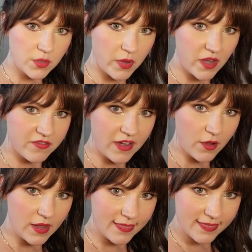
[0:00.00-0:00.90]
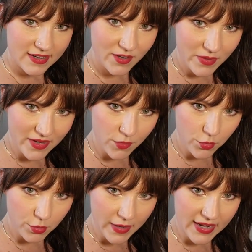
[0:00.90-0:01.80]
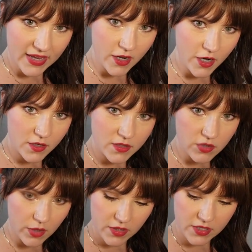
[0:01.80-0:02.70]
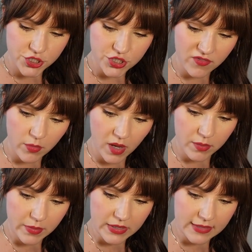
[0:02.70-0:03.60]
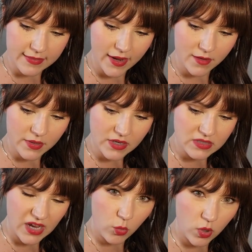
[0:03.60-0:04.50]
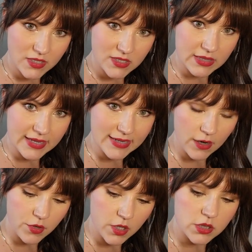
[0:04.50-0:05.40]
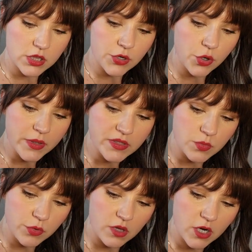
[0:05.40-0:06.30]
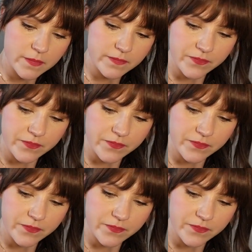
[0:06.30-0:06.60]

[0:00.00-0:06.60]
puff out a little bit right here. So I'm gonna shove a bobby pin in that because I want it to lay down a little bit smoother.